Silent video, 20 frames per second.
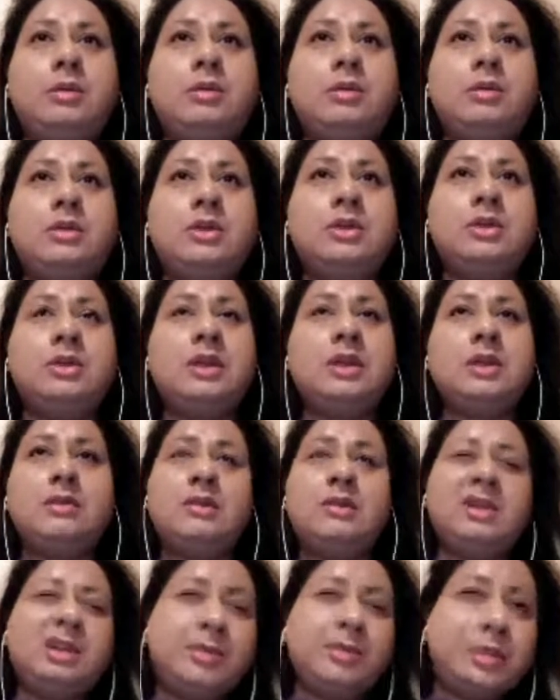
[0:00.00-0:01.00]
just to give it
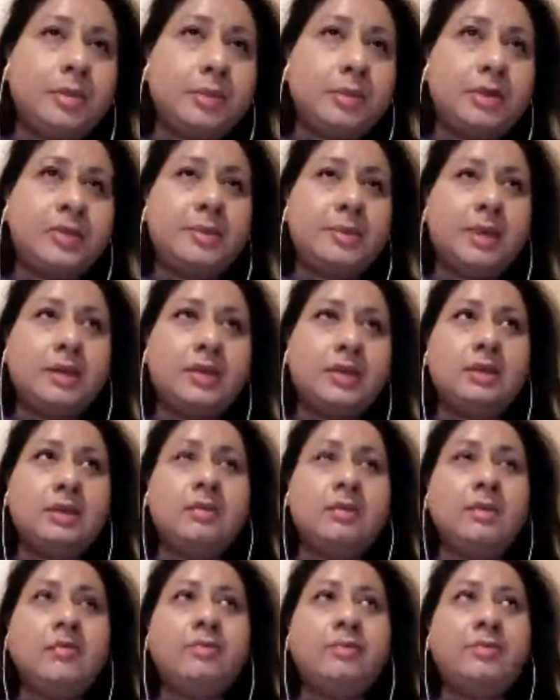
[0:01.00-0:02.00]
a little bit of
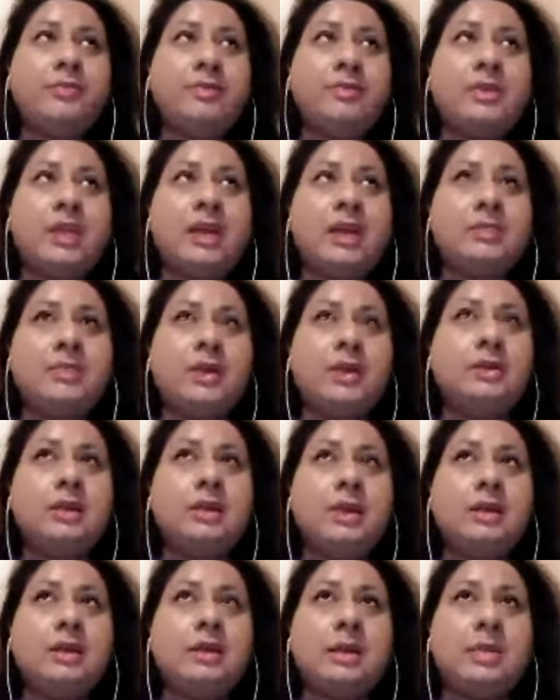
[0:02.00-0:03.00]
perspective, that
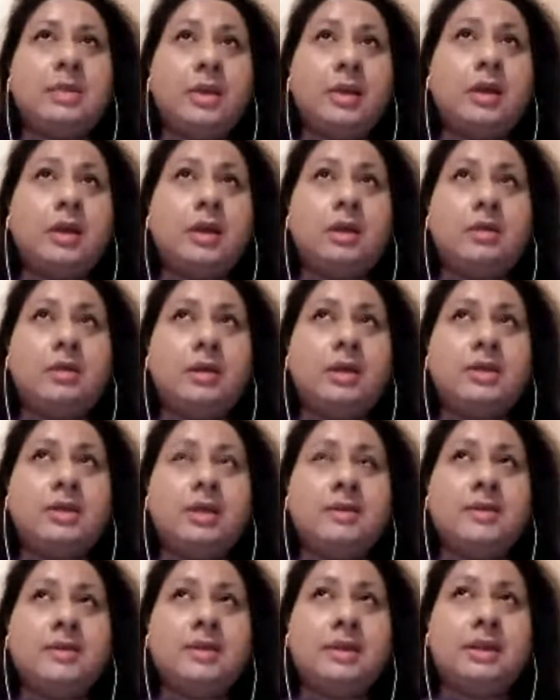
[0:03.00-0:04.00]
building, that parking
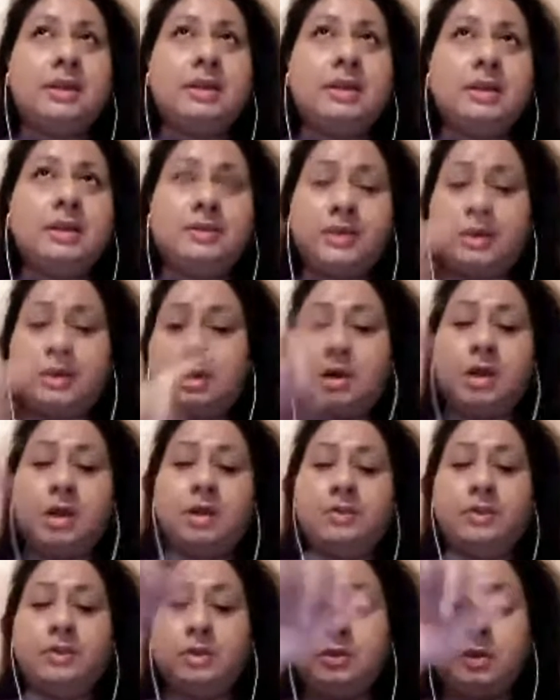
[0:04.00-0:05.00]
garage he was in, is very
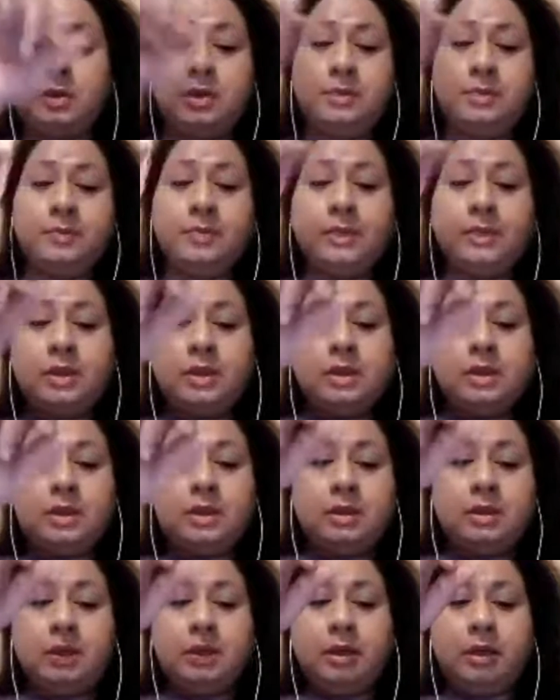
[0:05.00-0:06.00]
convoluted.
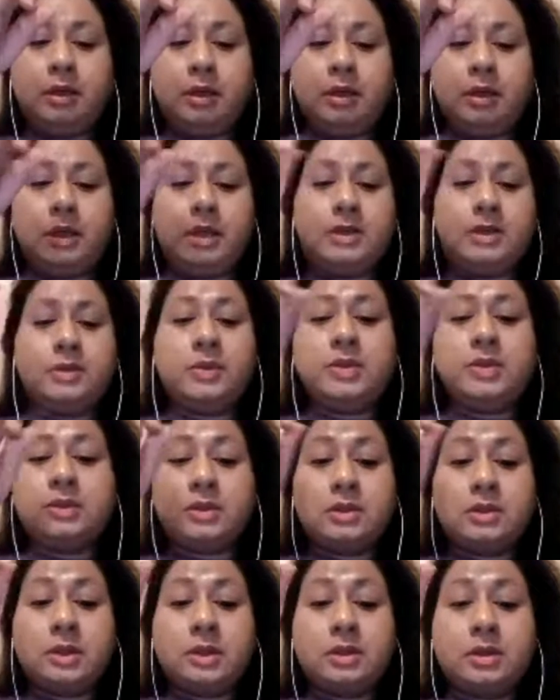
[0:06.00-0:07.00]
A lot of twists
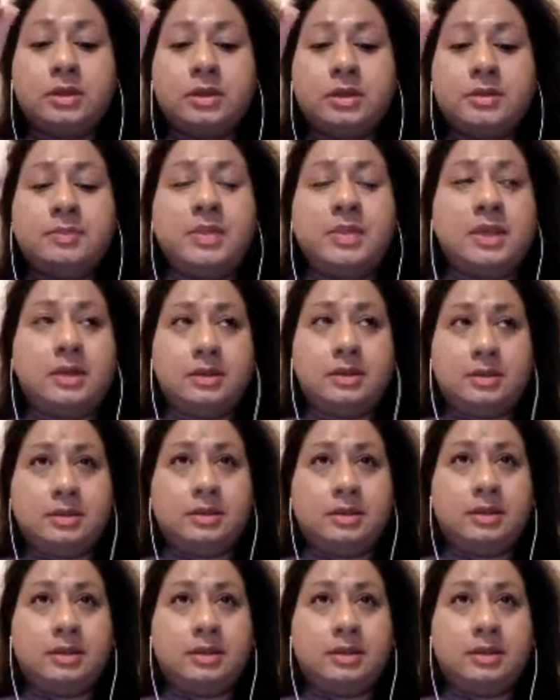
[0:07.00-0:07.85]
and turns because it's in a